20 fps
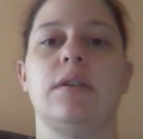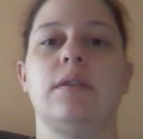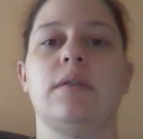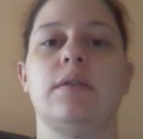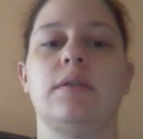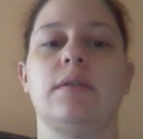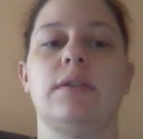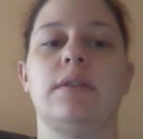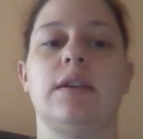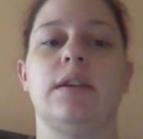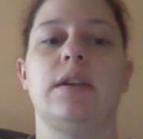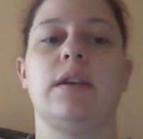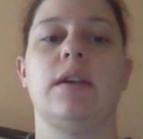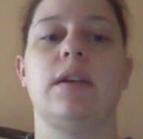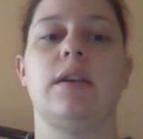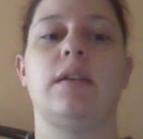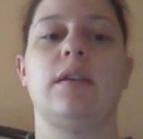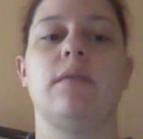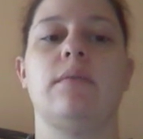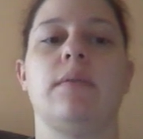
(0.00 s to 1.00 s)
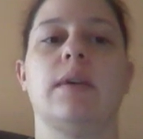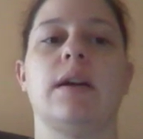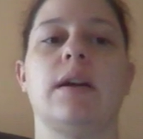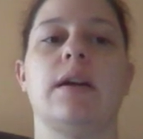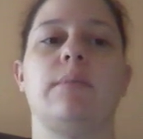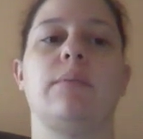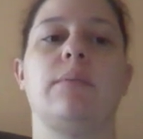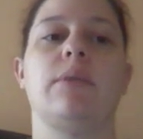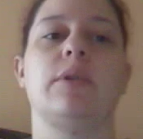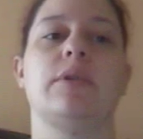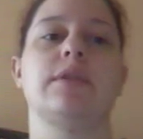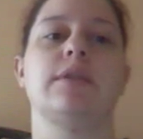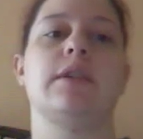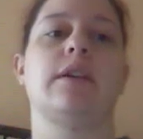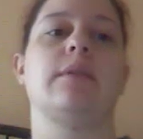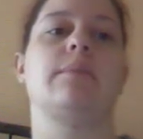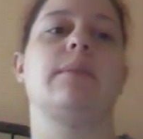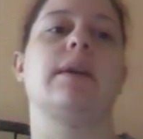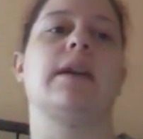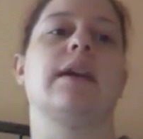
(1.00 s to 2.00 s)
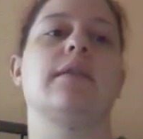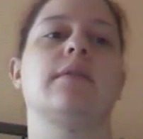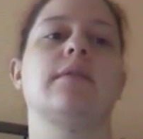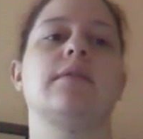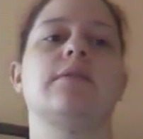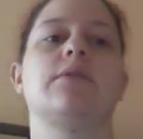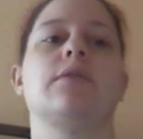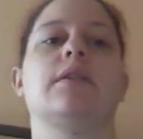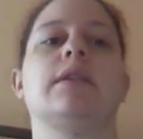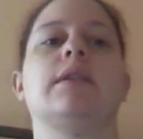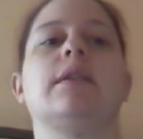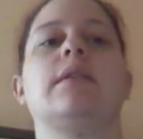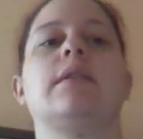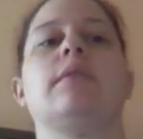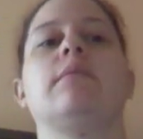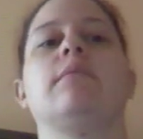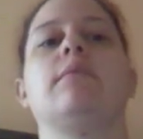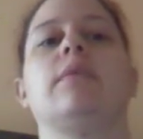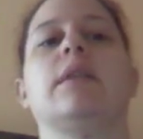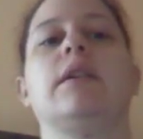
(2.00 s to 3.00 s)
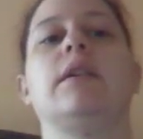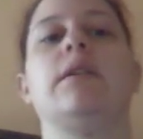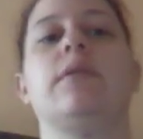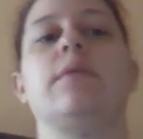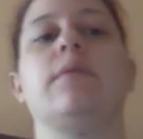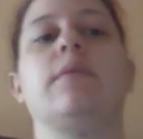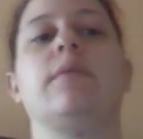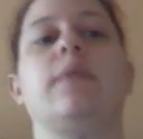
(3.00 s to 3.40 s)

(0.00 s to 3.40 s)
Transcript: You'll see where it pulls up again the screen where you